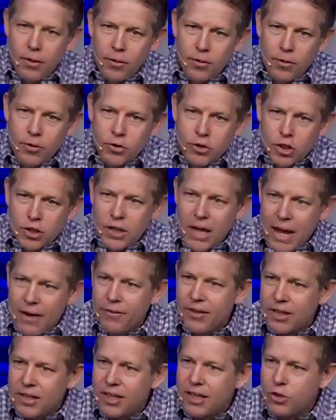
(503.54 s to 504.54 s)
there's an
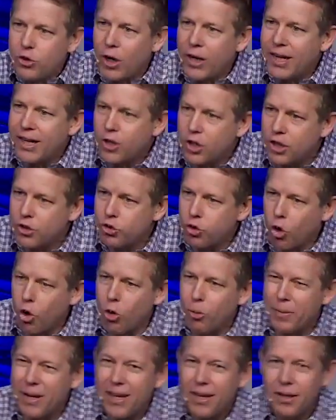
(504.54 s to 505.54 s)
entity trying to
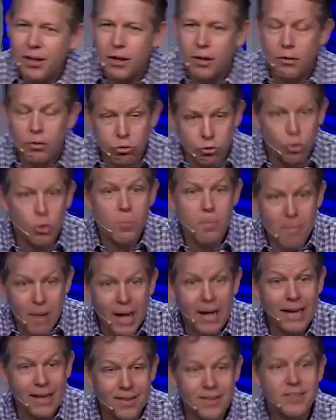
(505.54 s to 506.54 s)
control me through
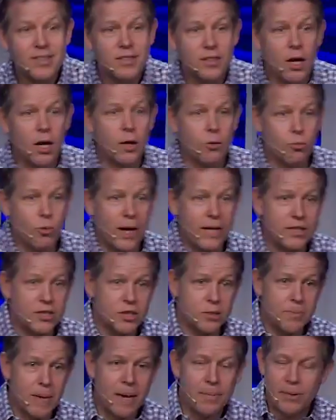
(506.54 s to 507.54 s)
money. This is
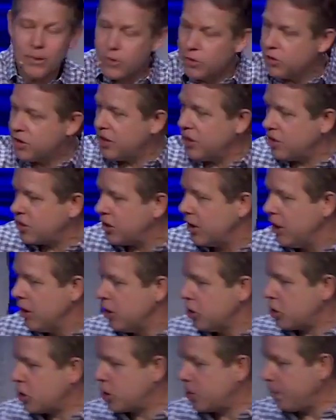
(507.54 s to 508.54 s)
unrighteous mammon. There's this
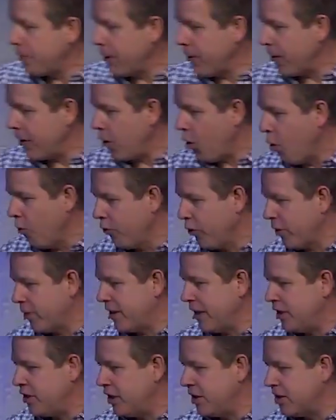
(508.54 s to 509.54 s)
spirit over it
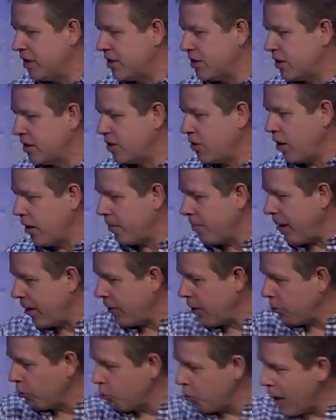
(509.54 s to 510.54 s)
that Jesus is talking about
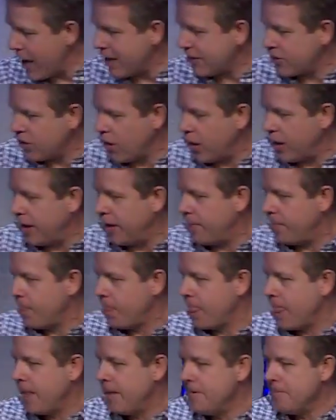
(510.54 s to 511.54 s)
that rests on it.
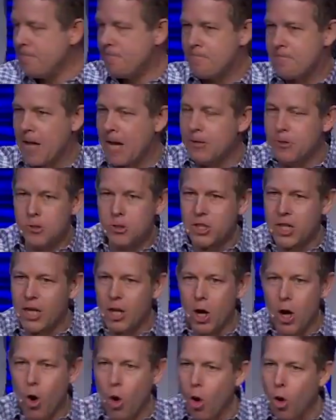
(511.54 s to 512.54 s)
And you see
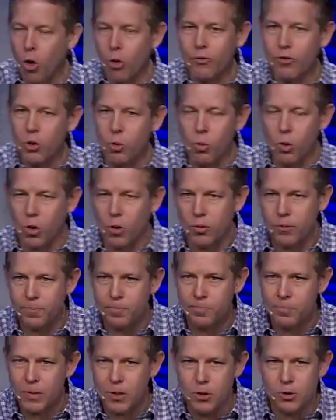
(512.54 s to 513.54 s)
it all over the world.
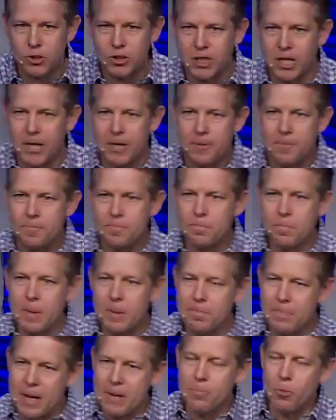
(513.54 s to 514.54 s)
You see
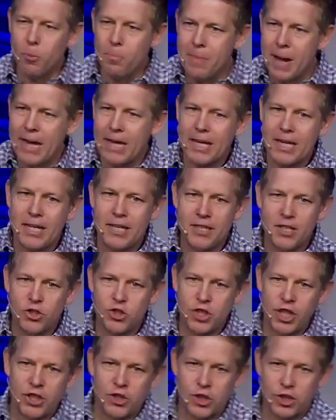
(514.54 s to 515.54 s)
people making
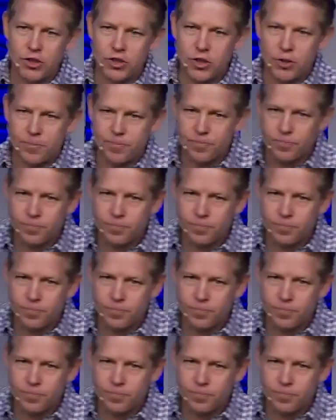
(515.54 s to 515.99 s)
decisions